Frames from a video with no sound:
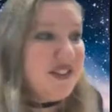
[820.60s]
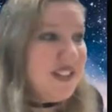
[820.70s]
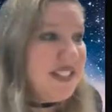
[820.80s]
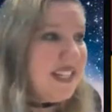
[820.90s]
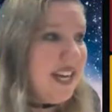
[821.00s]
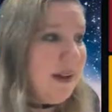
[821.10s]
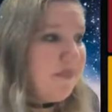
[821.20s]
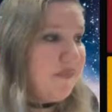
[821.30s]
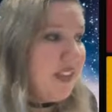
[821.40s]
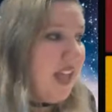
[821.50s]
I should say?
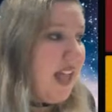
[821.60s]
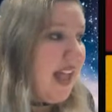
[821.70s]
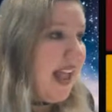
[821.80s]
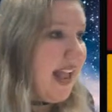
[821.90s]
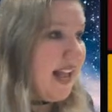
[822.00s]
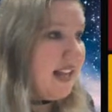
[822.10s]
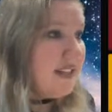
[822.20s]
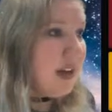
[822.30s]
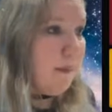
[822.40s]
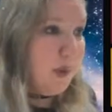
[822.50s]

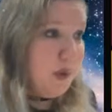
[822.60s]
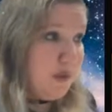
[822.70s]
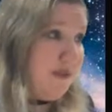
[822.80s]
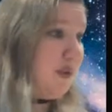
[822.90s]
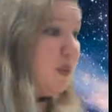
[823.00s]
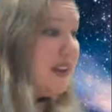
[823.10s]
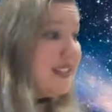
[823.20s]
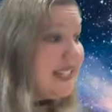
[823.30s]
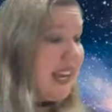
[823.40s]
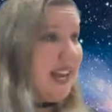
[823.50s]
And most of you,
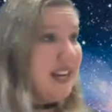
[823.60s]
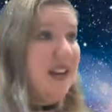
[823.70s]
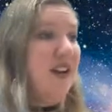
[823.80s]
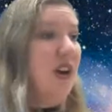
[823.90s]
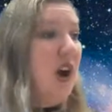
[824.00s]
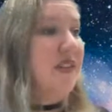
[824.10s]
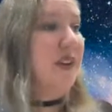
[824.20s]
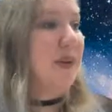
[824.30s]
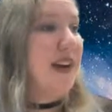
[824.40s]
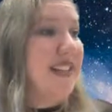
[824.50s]
once again, got the
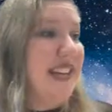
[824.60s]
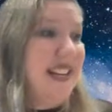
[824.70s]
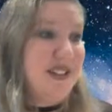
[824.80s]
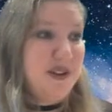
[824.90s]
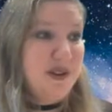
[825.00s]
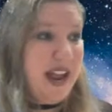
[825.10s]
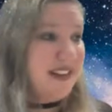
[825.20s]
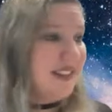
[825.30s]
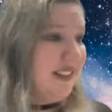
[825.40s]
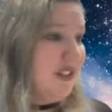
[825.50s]
correct answer.
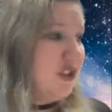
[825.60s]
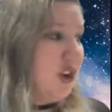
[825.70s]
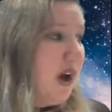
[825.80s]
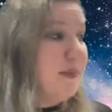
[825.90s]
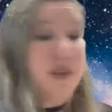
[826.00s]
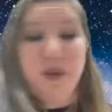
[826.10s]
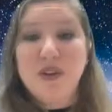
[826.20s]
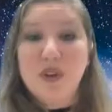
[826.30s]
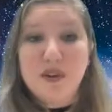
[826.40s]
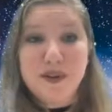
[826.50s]
Excellent job. So the
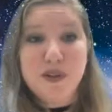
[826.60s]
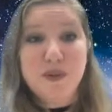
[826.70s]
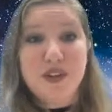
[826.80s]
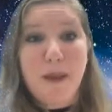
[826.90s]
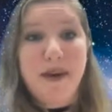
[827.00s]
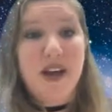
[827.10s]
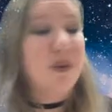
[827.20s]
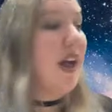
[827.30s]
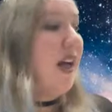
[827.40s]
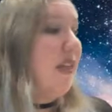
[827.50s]
universe was
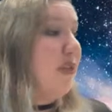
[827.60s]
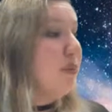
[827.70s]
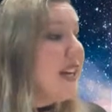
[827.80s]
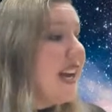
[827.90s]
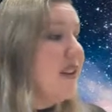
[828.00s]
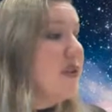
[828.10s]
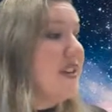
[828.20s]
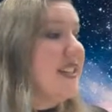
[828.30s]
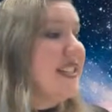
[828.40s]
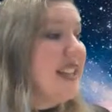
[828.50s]
about
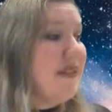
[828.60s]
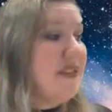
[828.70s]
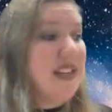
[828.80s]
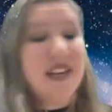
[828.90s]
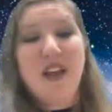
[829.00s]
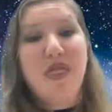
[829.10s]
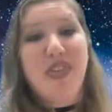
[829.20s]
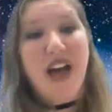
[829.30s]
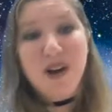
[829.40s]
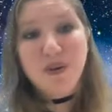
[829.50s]

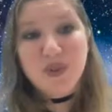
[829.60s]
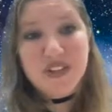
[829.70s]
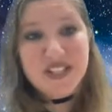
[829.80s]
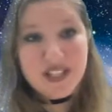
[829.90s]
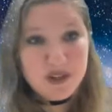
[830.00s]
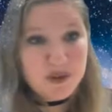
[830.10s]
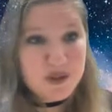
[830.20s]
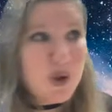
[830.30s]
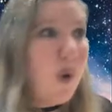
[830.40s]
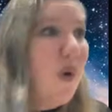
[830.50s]
370,000
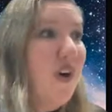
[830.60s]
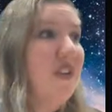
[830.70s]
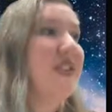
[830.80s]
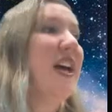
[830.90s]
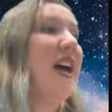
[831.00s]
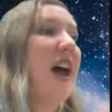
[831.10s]
years old